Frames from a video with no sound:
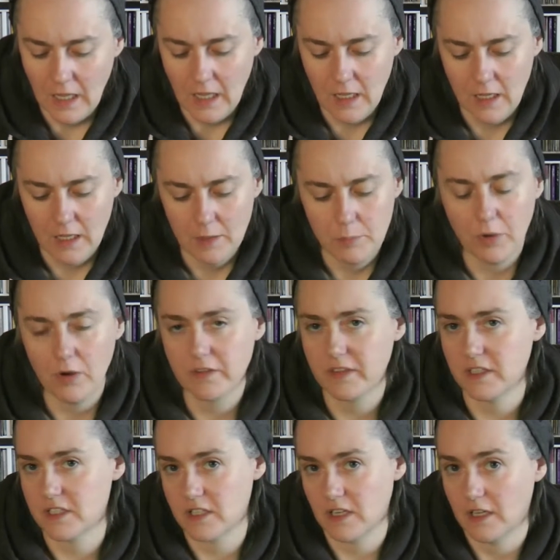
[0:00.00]
I bought
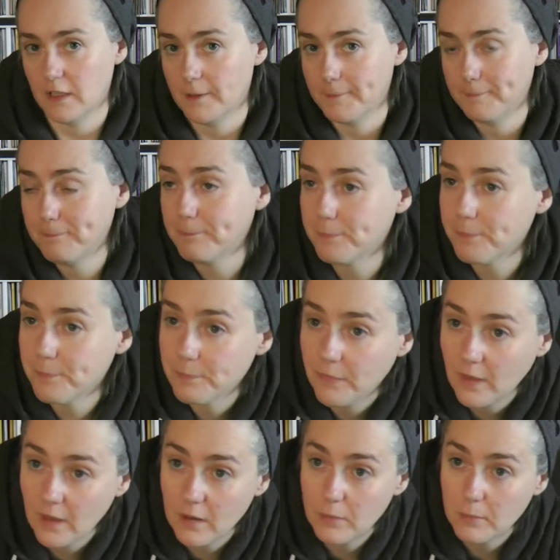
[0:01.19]
this single
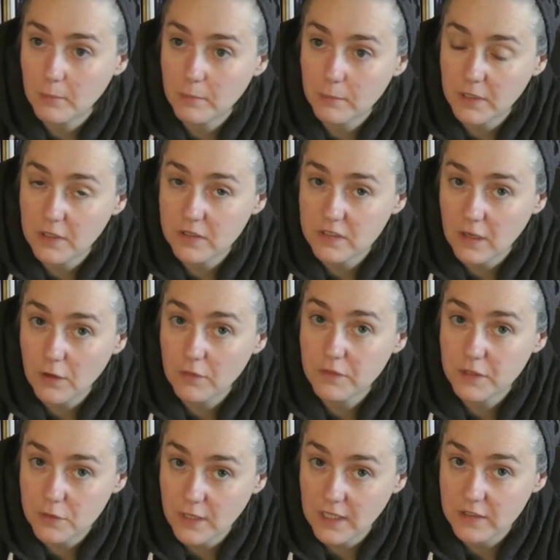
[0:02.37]
because I love the
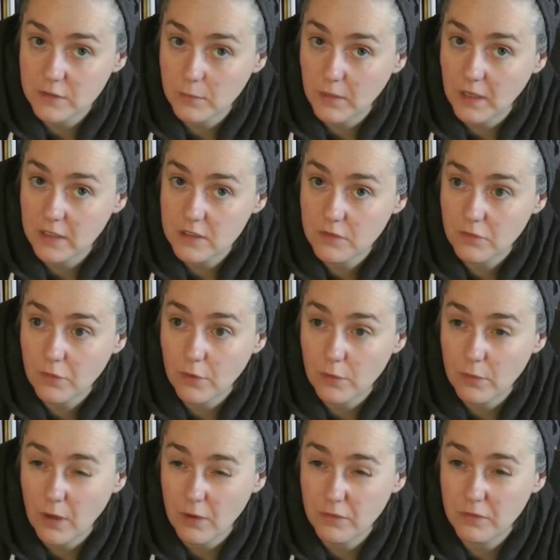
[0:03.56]
track so much for
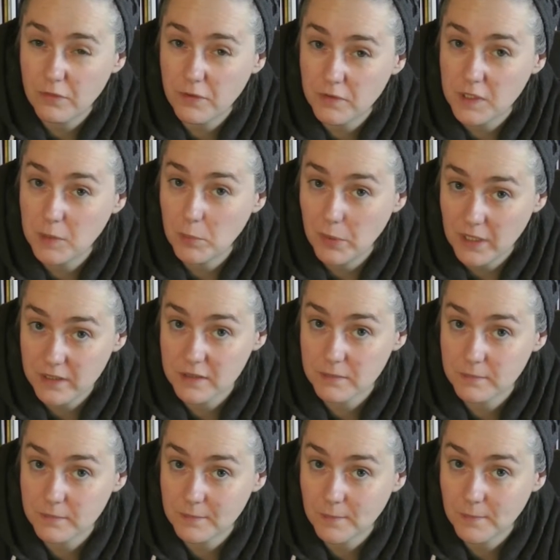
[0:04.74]
around $50.
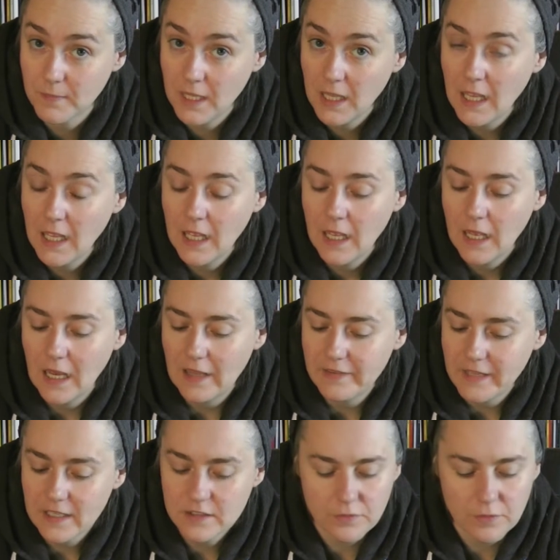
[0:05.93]
And
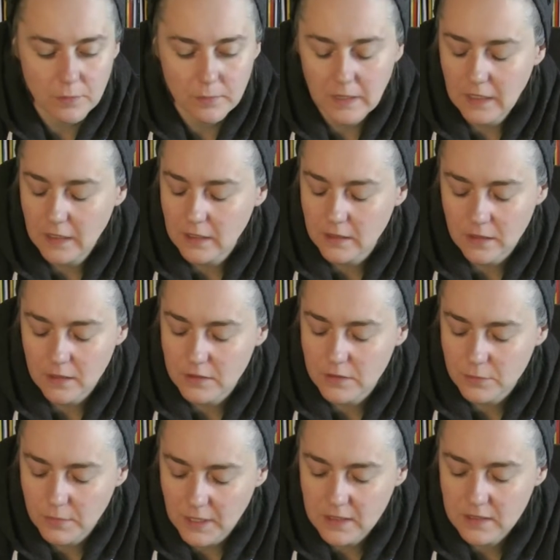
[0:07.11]
that's for me a
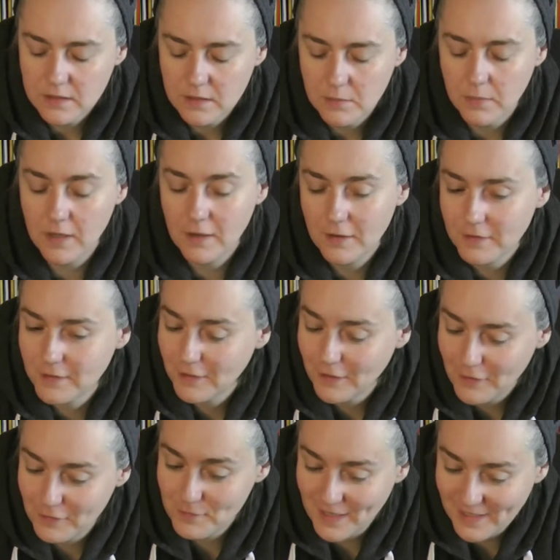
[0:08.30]
tremendous amount
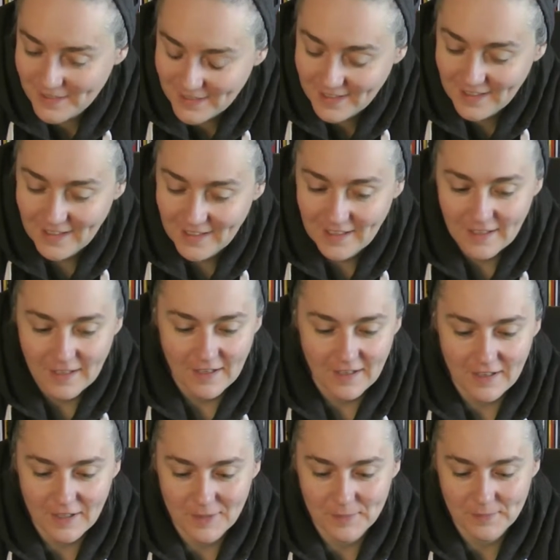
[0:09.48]
of money
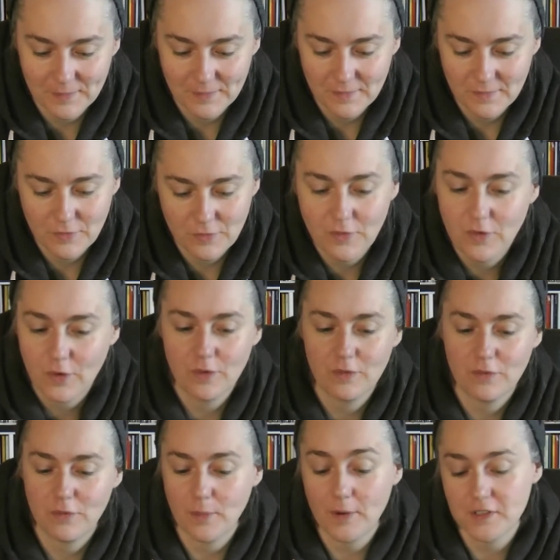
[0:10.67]
for
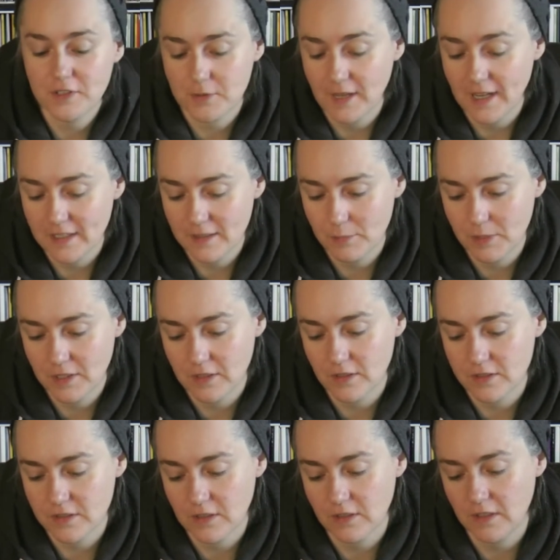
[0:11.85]
one track,
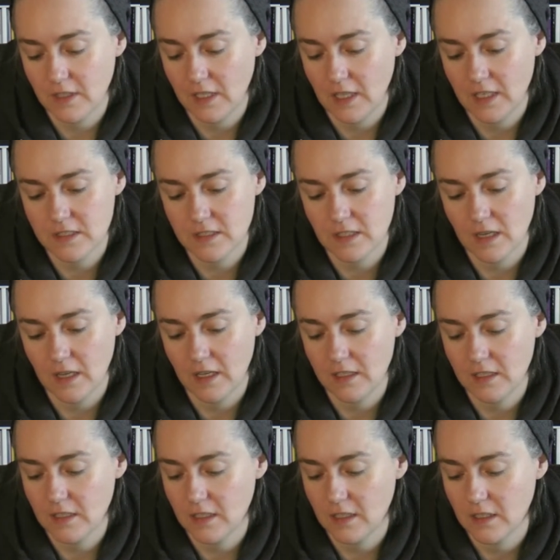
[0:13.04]
because on the A
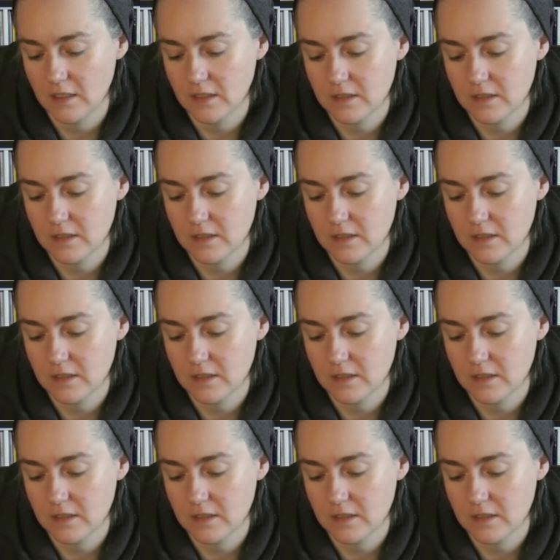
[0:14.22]
side is the